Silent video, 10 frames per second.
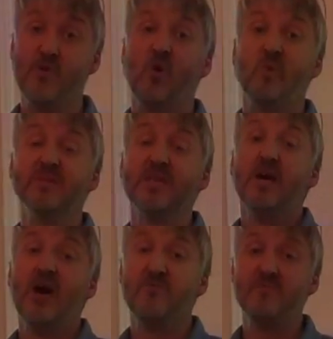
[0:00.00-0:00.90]
forms
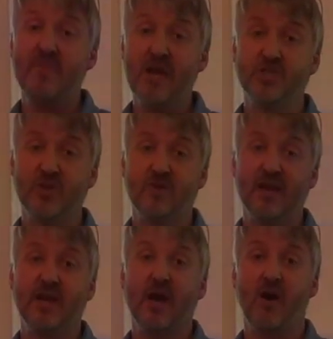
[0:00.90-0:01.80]
of
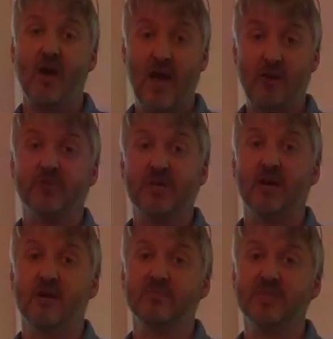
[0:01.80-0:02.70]
measuring our
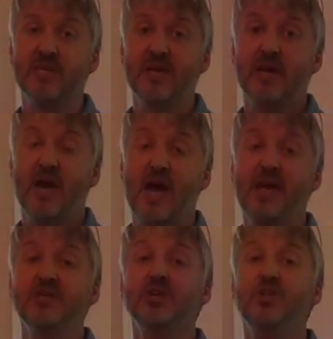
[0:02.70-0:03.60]
outcomes
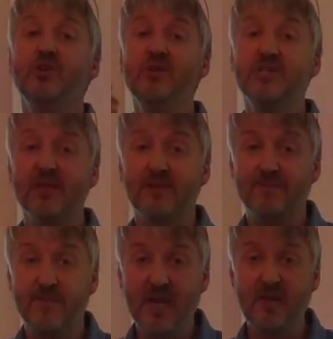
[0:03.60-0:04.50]
and using the
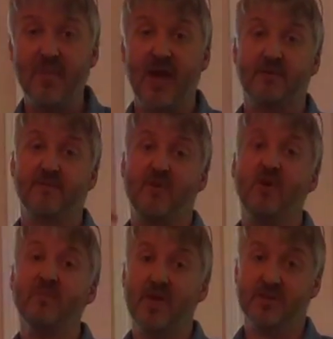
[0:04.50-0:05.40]
feedback
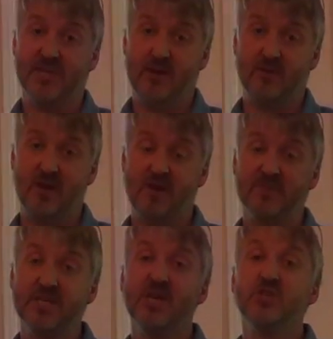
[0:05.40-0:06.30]
from those
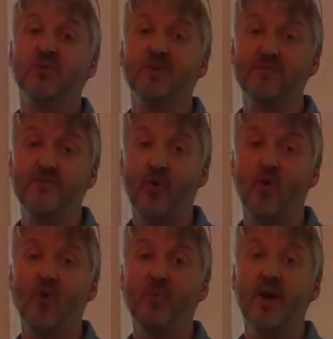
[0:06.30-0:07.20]
outcomes to
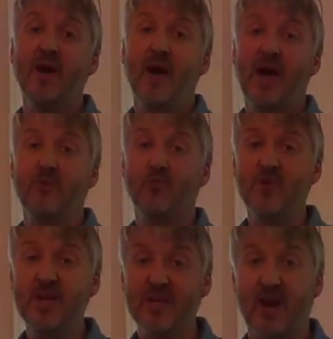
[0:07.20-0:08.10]
inform and
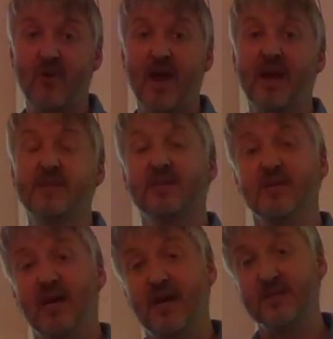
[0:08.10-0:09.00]
redirect
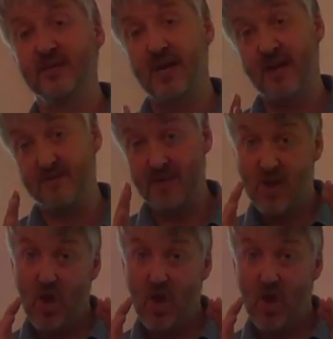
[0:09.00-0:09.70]
and